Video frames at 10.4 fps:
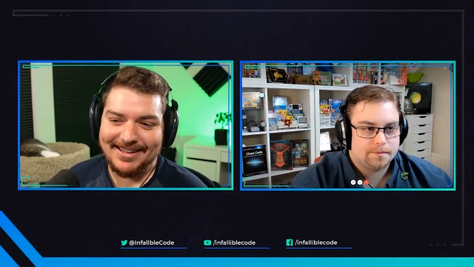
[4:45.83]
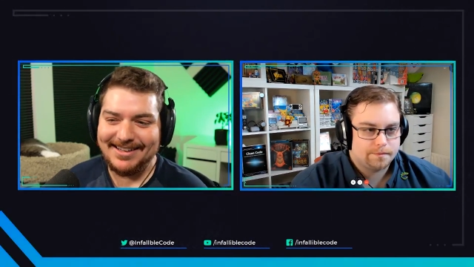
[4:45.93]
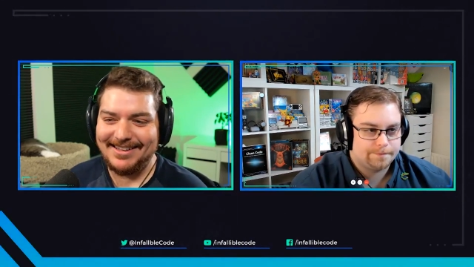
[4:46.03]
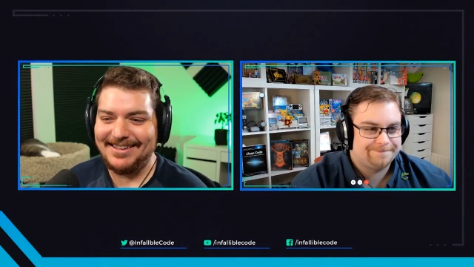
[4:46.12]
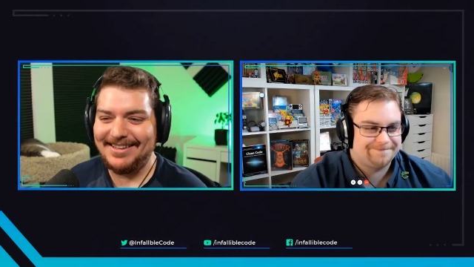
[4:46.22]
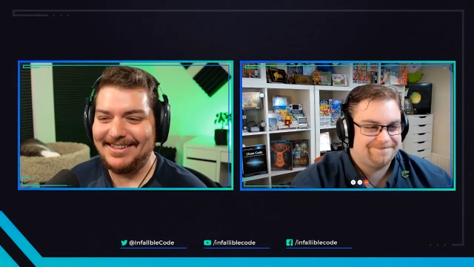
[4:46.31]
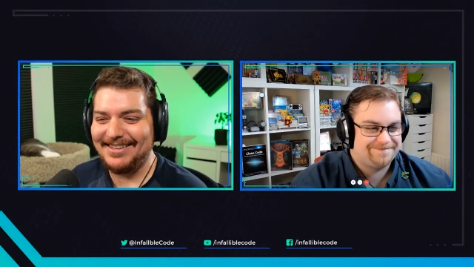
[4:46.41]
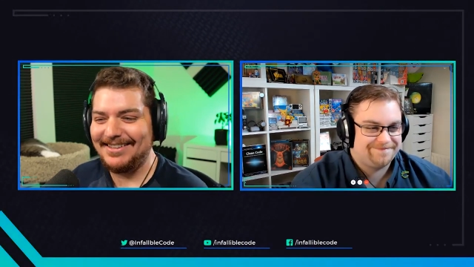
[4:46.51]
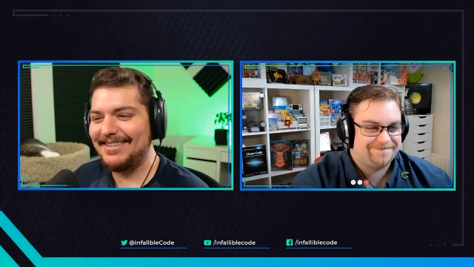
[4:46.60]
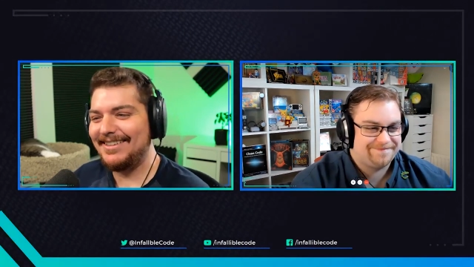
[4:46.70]

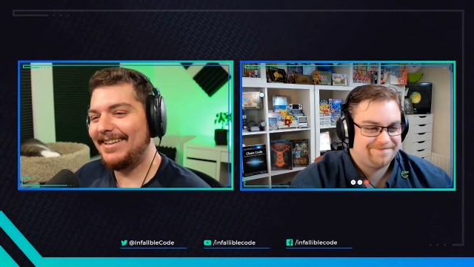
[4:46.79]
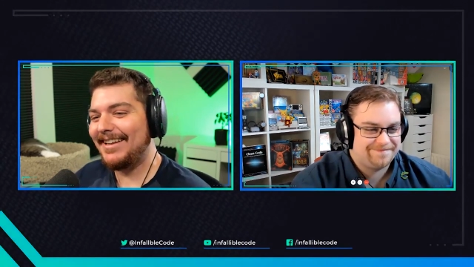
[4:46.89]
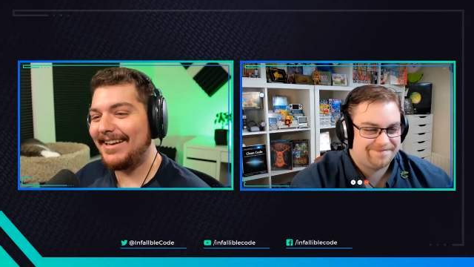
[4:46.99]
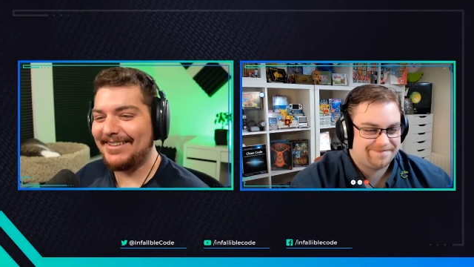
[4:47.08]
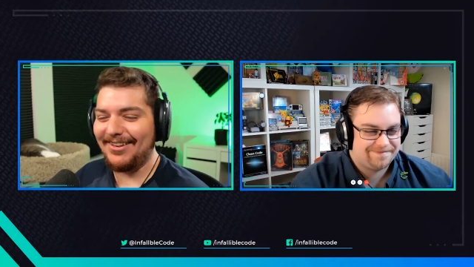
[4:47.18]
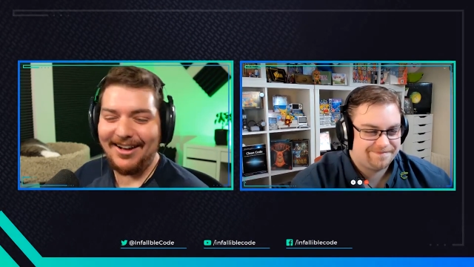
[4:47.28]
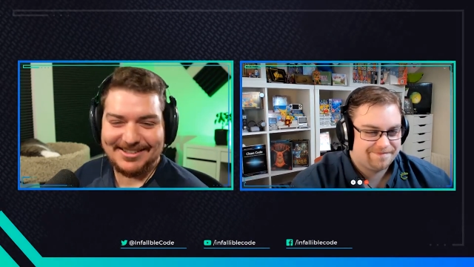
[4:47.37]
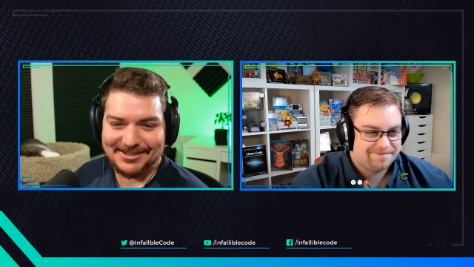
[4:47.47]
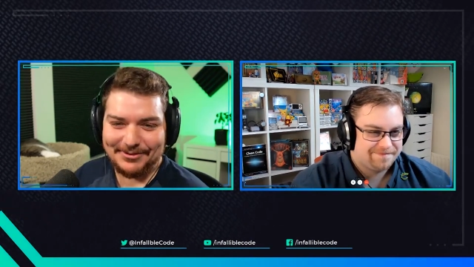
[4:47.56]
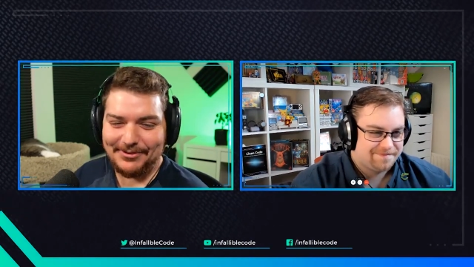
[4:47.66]
Speaker 1: that gets
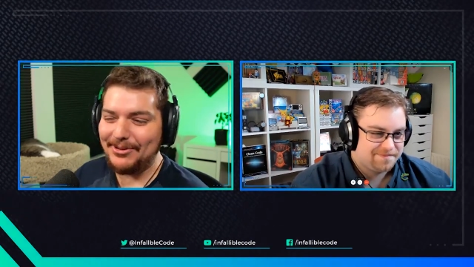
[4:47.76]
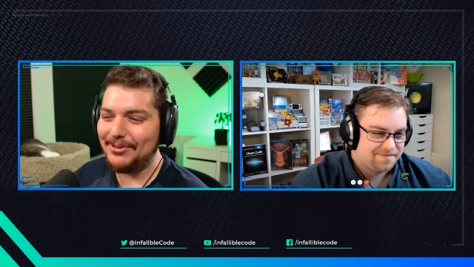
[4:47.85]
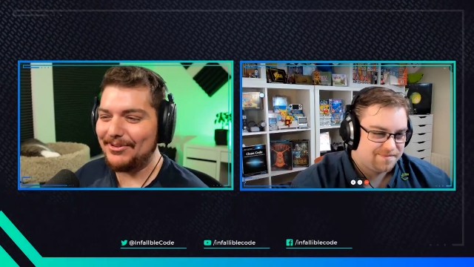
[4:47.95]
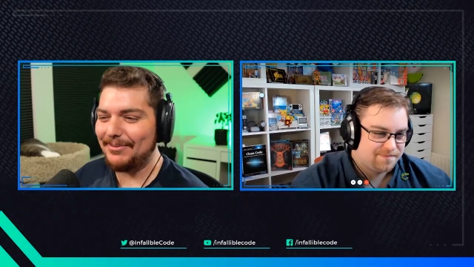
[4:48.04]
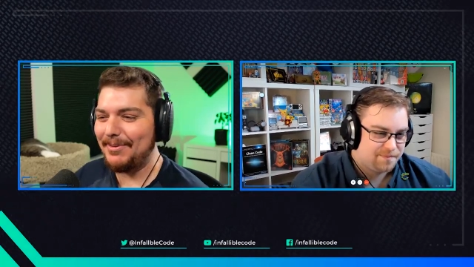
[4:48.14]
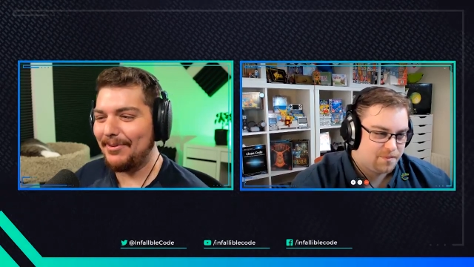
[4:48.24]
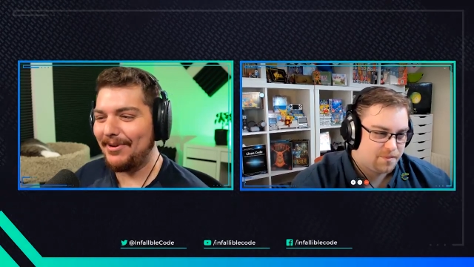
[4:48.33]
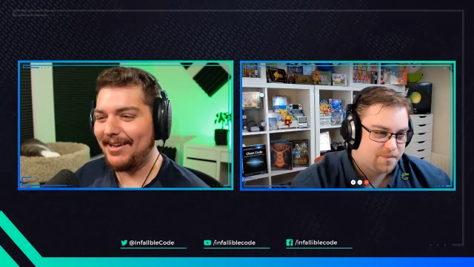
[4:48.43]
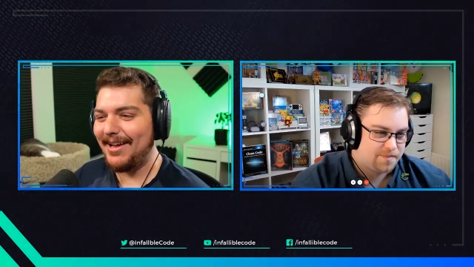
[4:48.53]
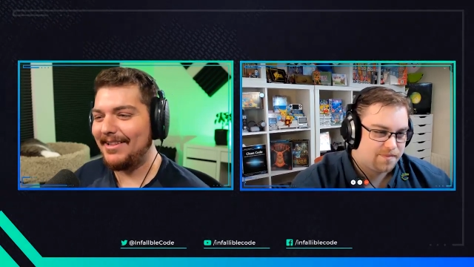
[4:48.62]
lots of views and people are
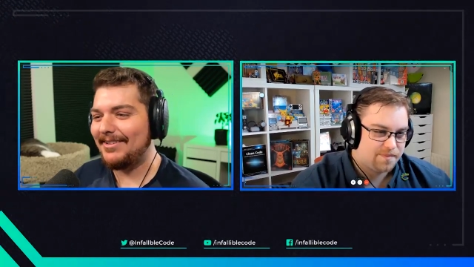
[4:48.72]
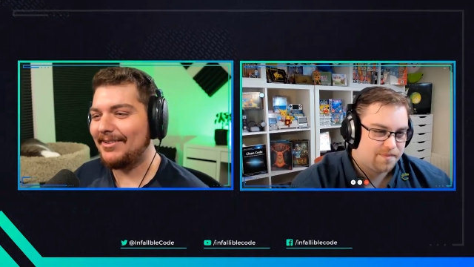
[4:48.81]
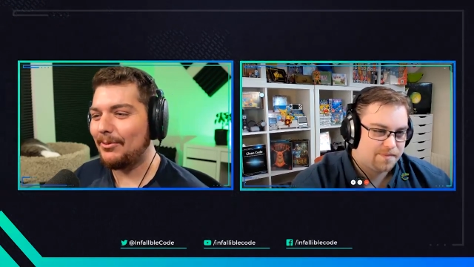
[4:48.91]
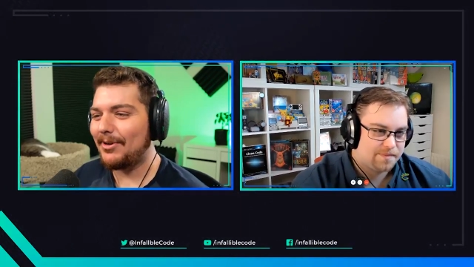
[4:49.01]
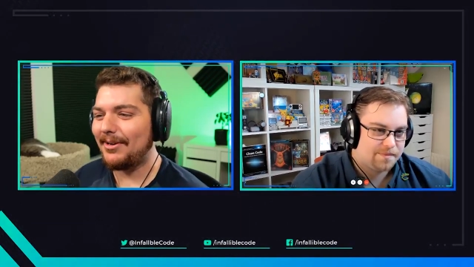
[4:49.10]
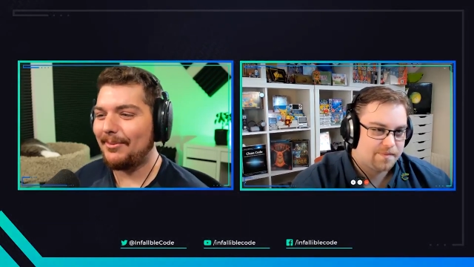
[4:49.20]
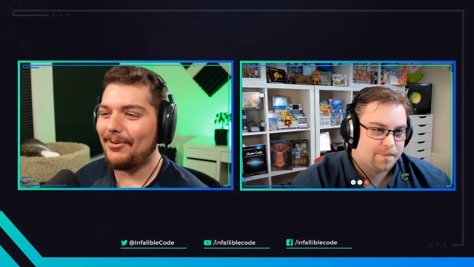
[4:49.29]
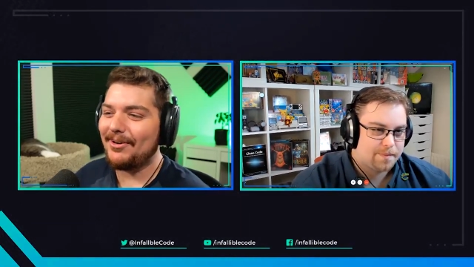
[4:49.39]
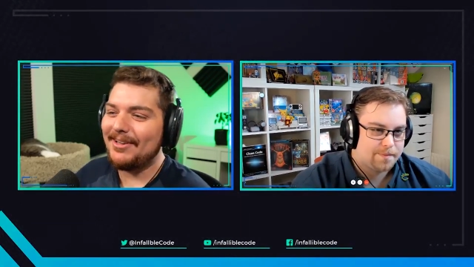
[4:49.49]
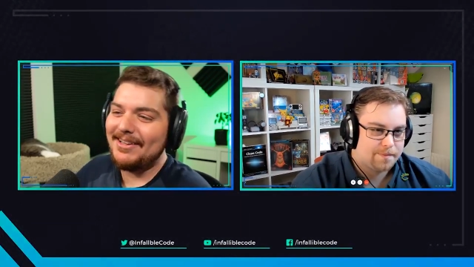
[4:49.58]
like hey this doesn't work anymore